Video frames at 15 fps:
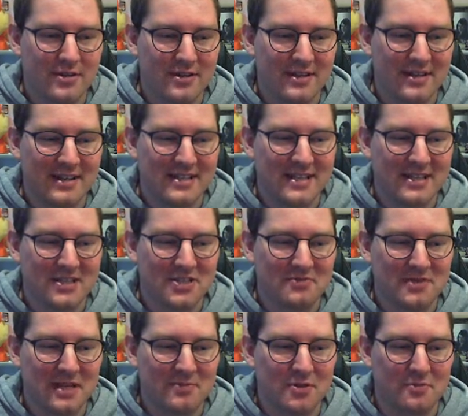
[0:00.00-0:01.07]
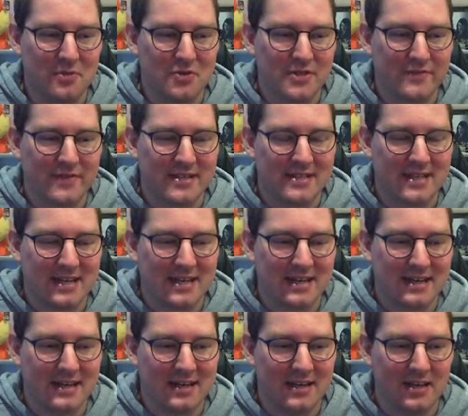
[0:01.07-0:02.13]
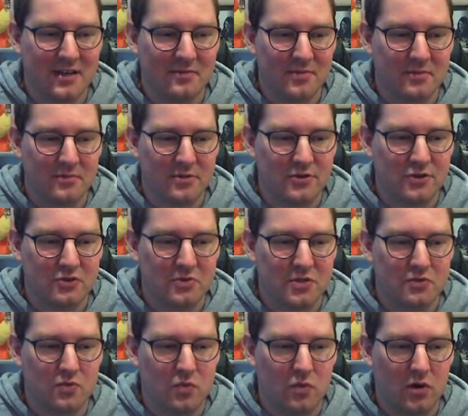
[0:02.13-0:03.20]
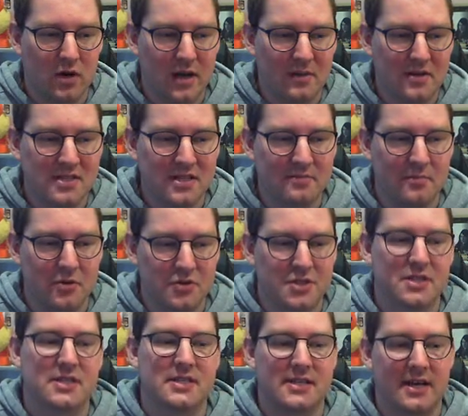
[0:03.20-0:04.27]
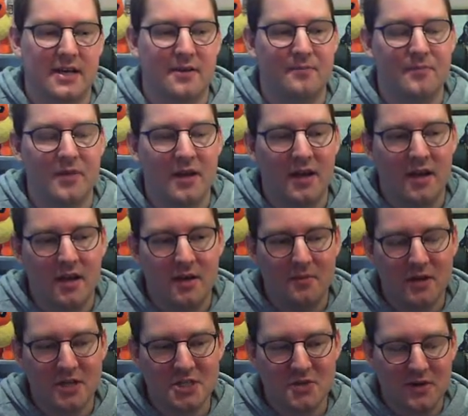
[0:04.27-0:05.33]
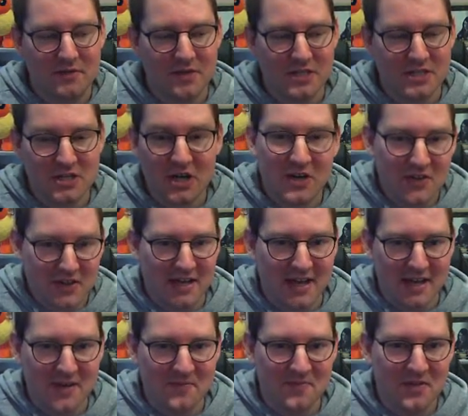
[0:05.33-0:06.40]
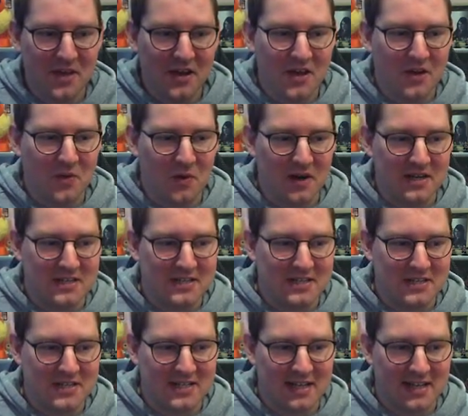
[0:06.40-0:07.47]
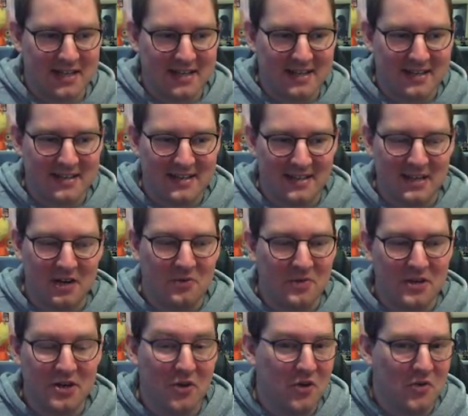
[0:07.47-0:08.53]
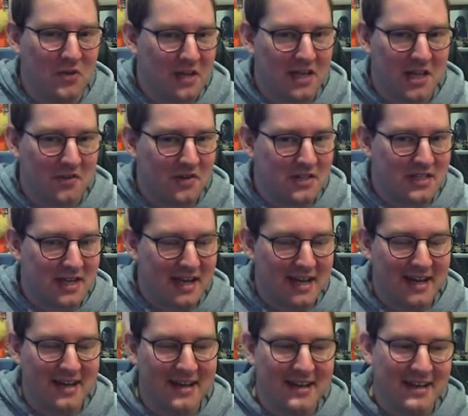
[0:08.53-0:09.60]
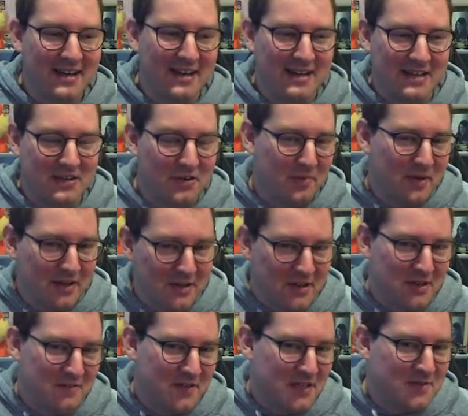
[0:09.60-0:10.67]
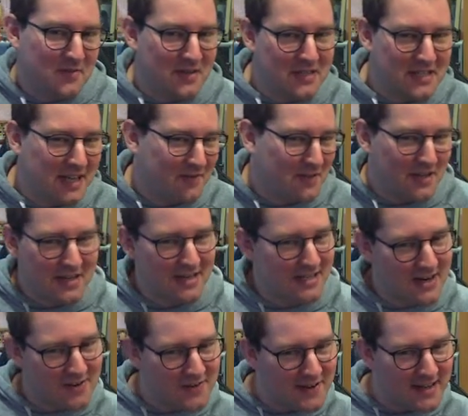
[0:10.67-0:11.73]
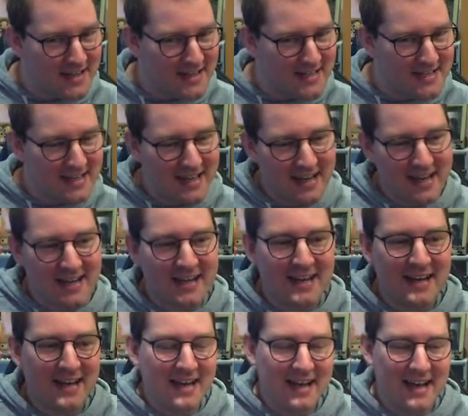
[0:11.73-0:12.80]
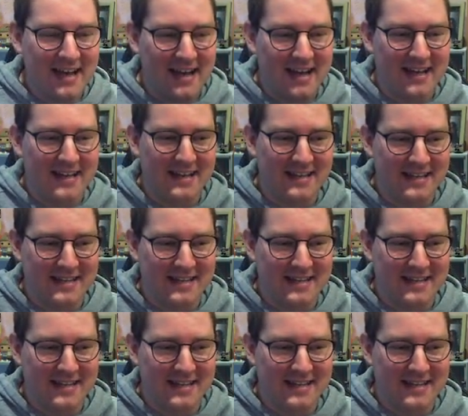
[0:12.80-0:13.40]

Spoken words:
It's either sometimes or most of the time. I'm not sure which one. I'm going to say most of the time. Because you have the start of the game where it's just like, you know, you don't know who the killer is yet, and you're a bit nervous because you haven't heard of terror radius yet. And,